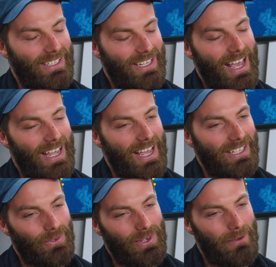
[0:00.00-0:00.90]

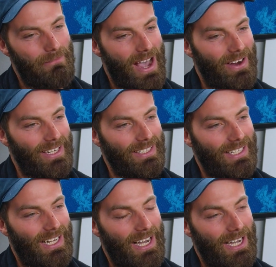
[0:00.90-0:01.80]
Yeah. So we got married
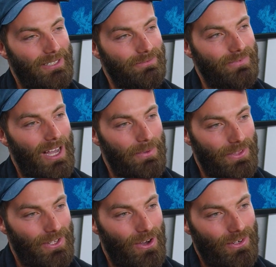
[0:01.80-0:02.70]
up in
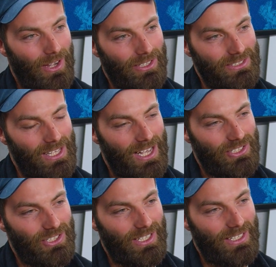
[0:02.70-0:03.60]
the Gold Coast
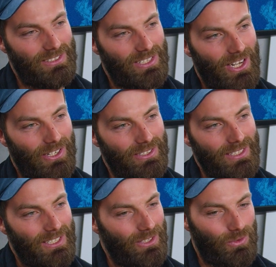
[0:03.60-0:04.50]
last year. So
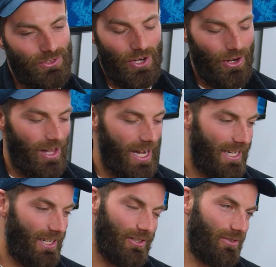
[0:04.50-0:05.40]
we're so
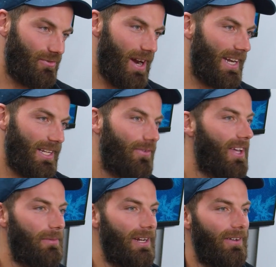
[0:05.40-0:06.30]
lucky because it was raining a
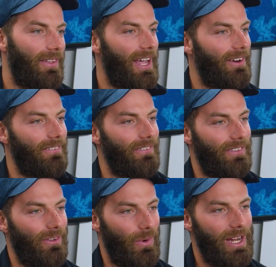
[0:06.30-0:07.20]
fair bit up there, and
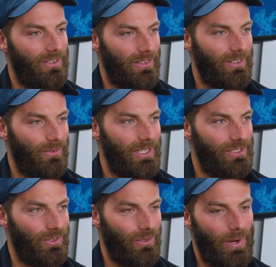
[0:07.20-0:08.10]
the week that we
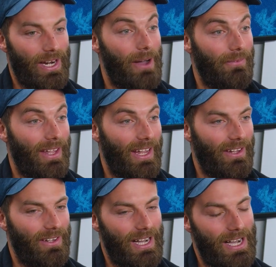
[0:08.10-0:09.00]
sort of went up
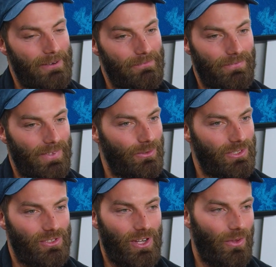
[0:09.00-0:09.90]
there, it was
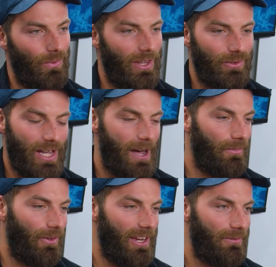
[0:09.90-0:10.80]
just like the weather was
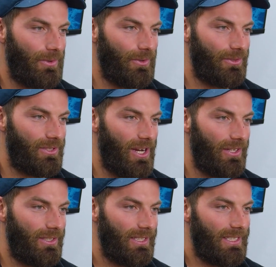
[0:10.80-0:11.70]
unbelievable.
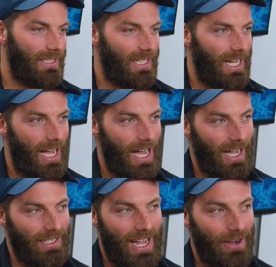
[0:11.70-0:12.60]
So it
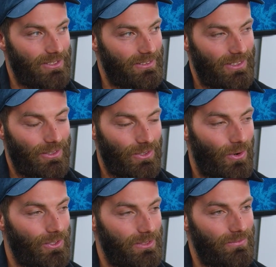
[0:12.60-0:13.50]
was an
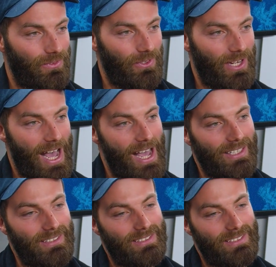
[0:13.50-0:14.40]
awesome few
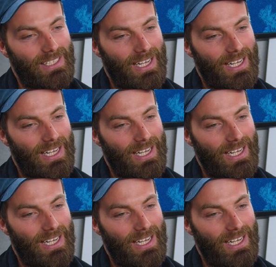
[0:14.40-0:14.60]
days.